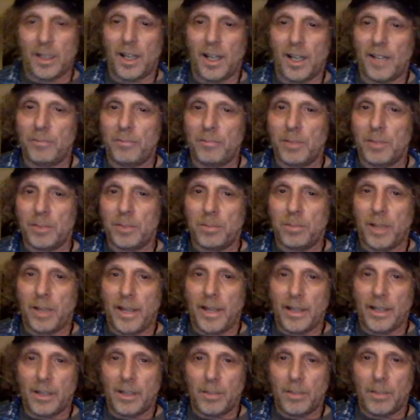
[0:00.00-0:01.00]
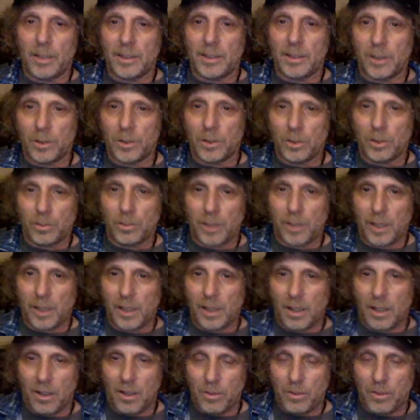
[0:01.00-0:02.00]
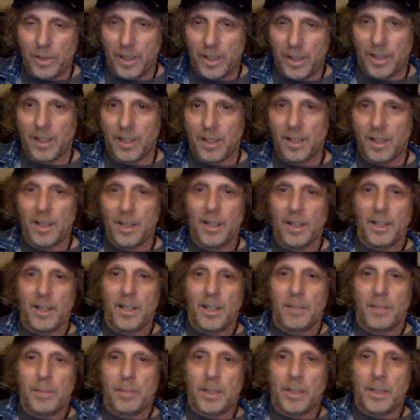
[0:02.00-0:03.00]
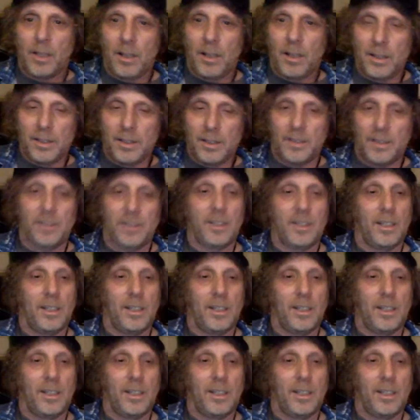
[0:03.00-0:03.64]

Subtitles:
I've been playing on my social media all week because,